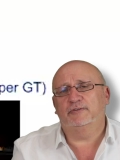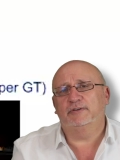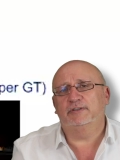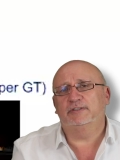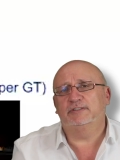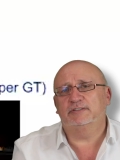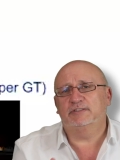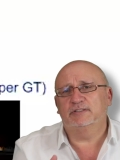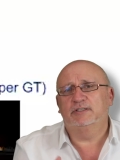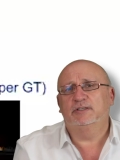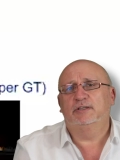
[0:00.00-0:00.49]

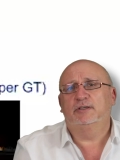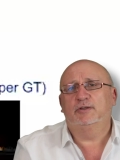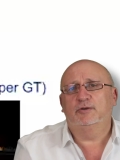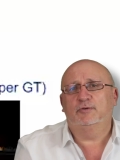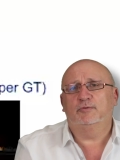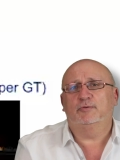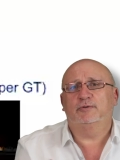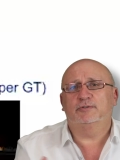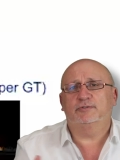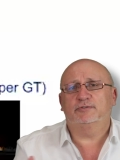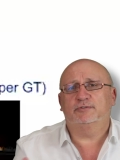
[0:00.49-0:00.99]
phase
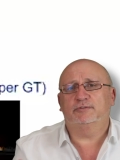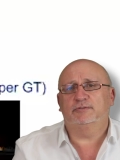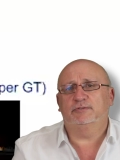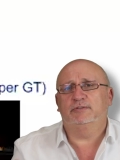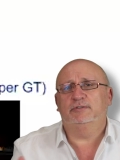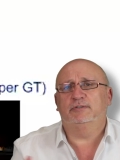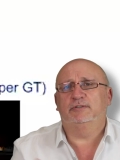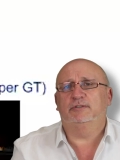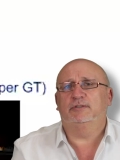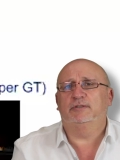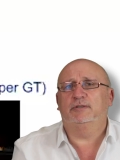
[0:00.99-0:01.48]
was
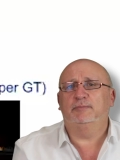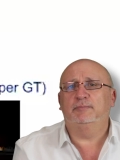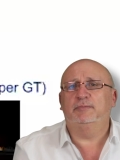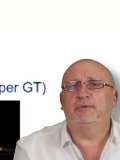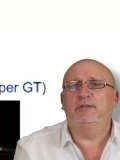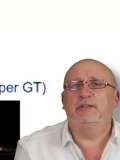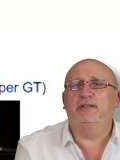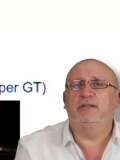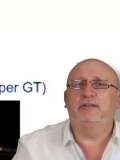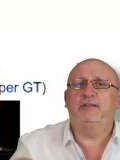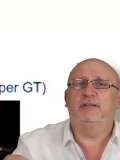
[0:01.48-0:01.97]
uh,
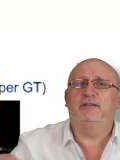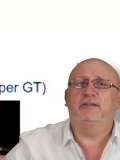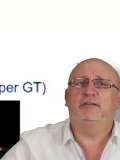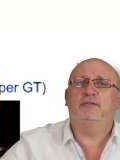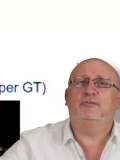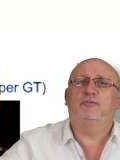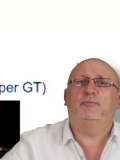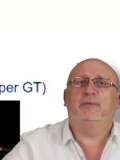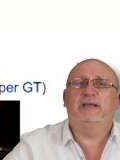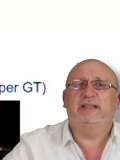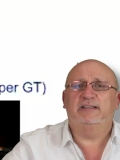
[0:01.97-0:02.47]
built
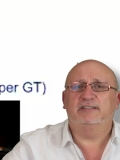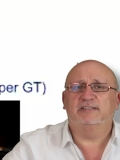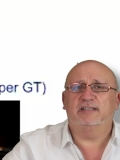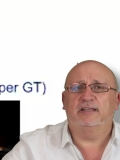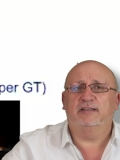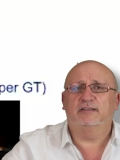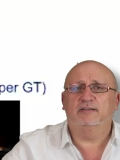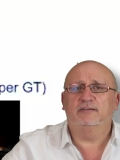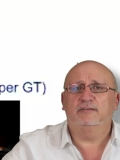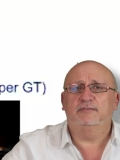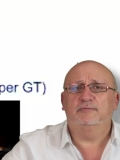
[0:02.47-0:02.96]
in combined
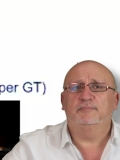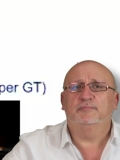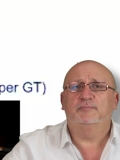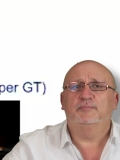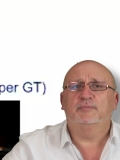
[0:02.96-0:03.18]
cycle.